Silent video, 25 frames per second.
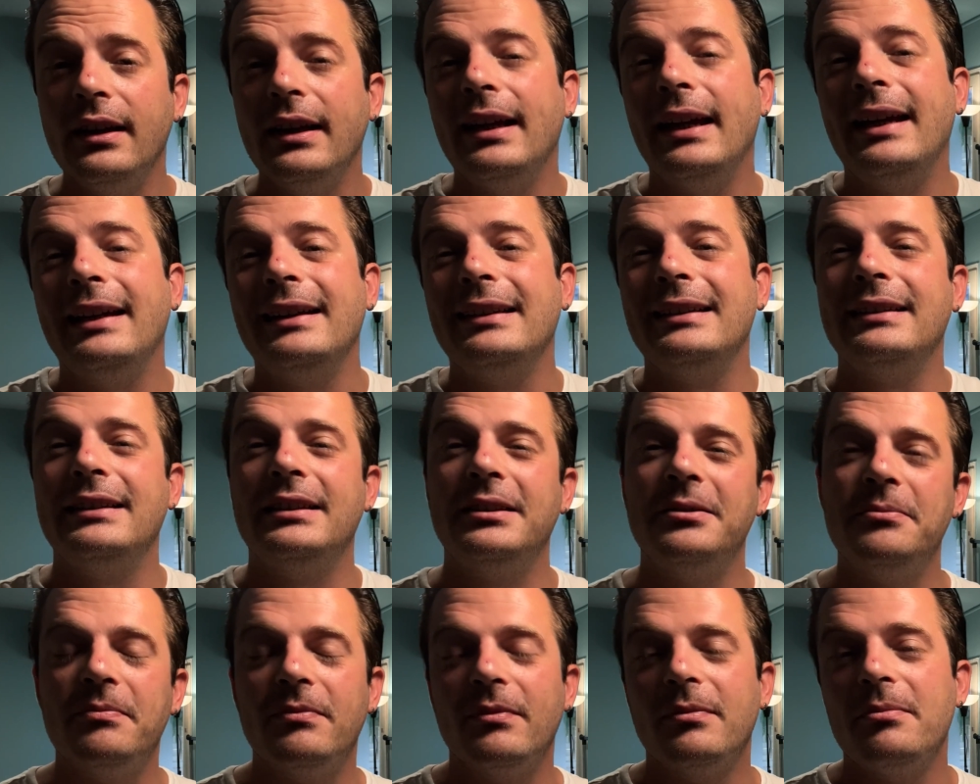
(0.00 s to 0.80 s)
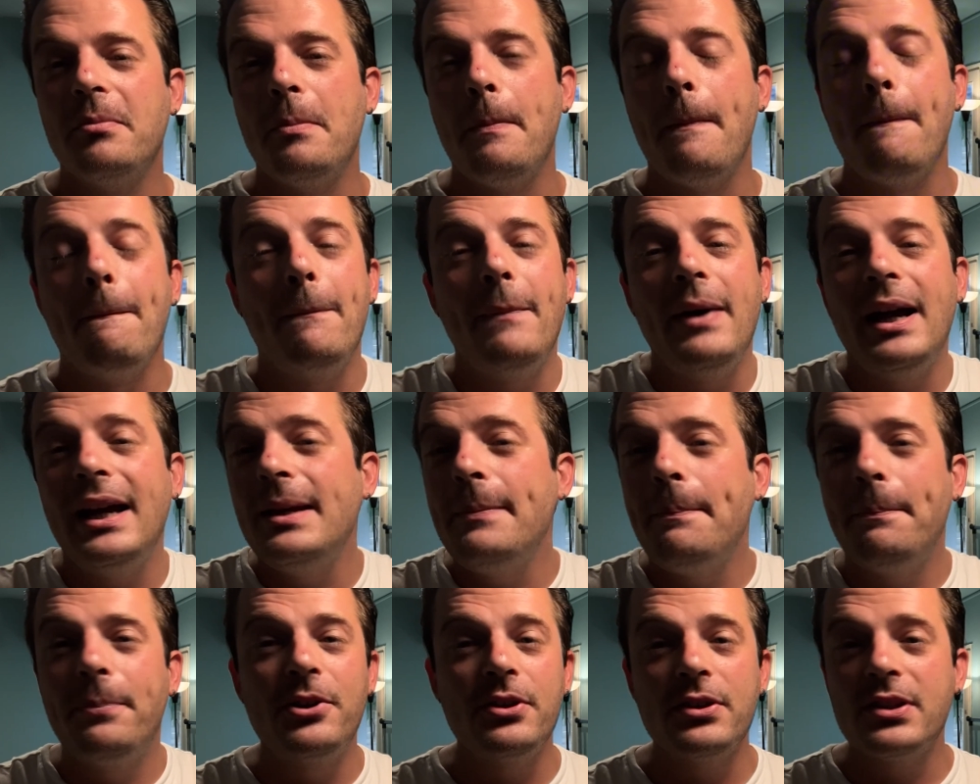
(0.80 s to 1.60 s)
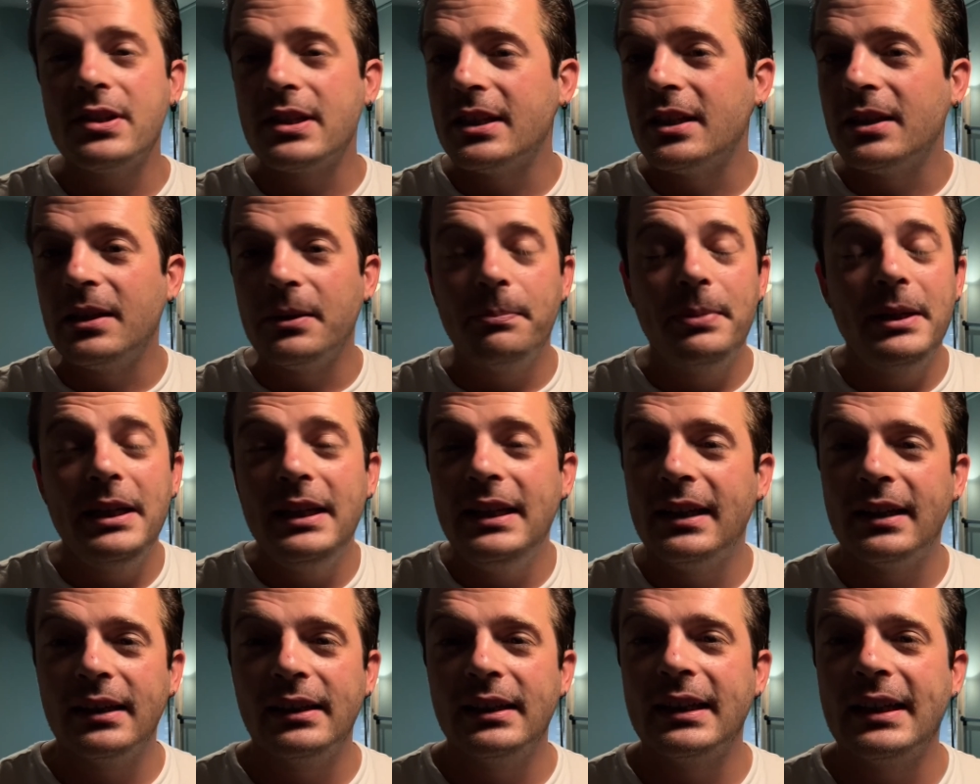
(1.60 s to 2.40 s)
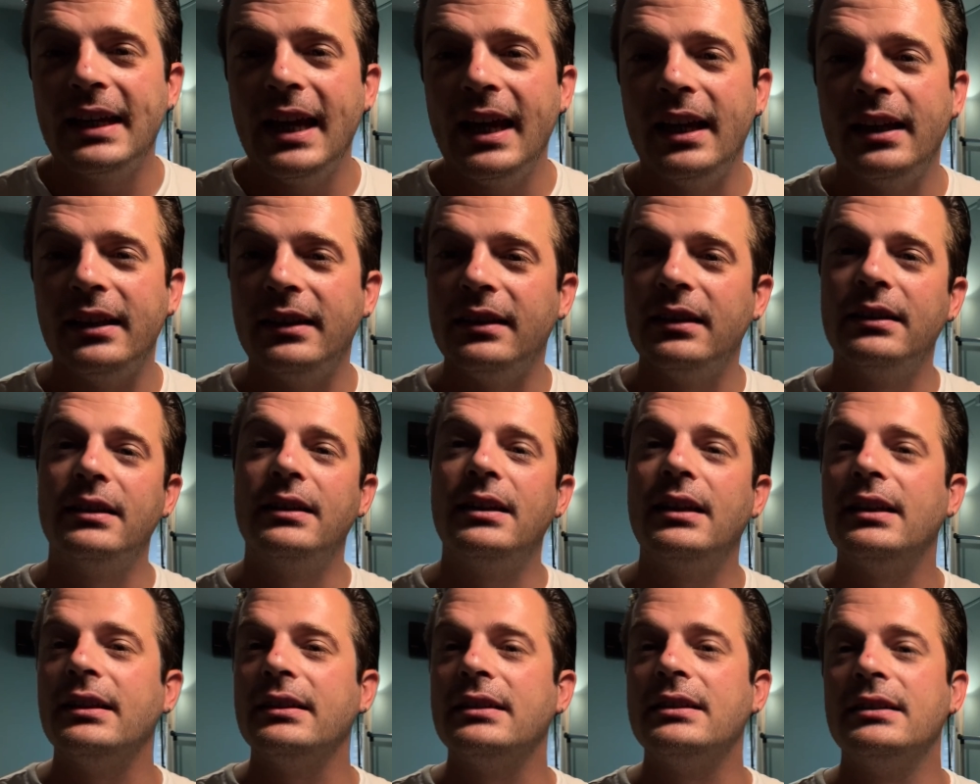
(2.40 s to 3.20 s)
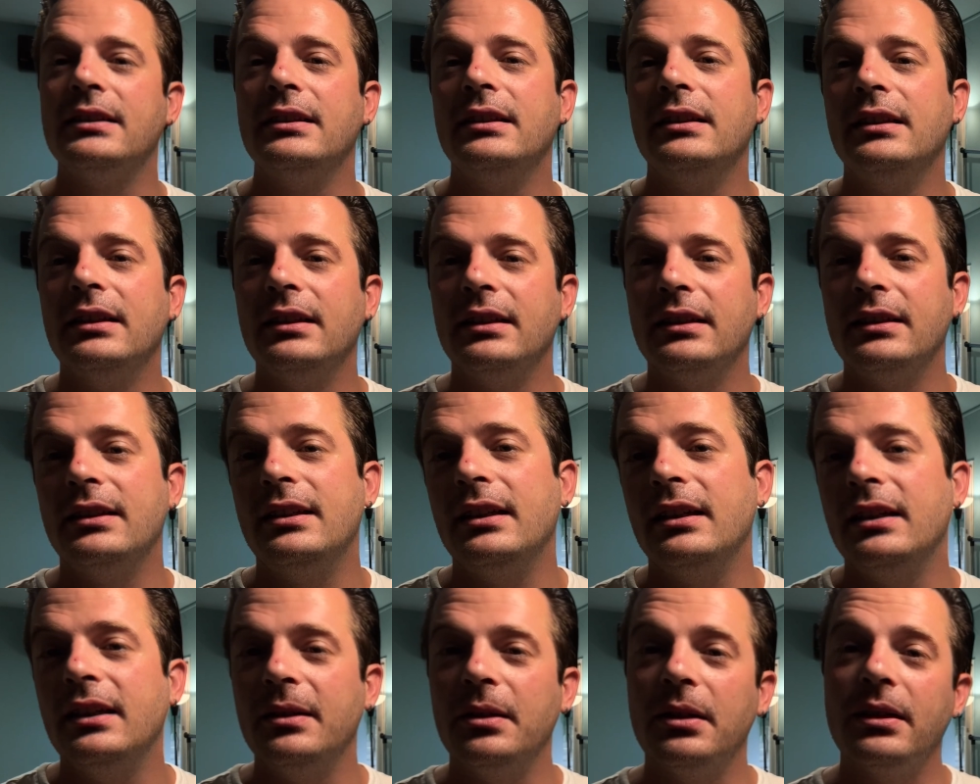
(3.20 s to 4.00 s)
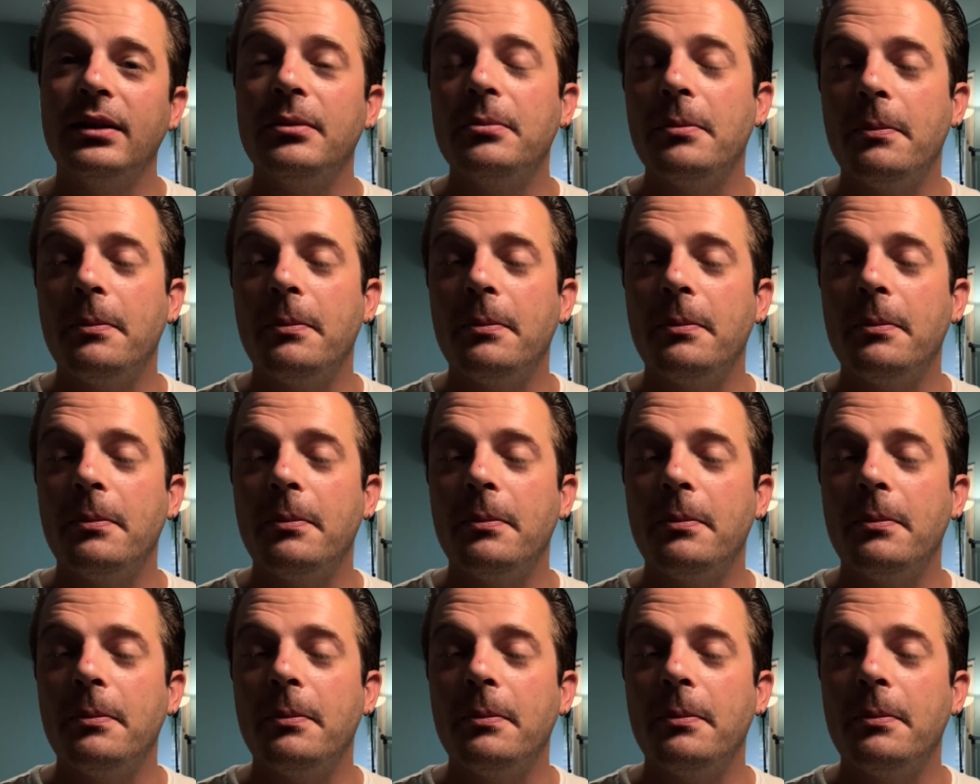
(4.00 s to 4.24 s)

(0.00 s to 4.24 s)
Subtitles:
And my personal opinion, again, that the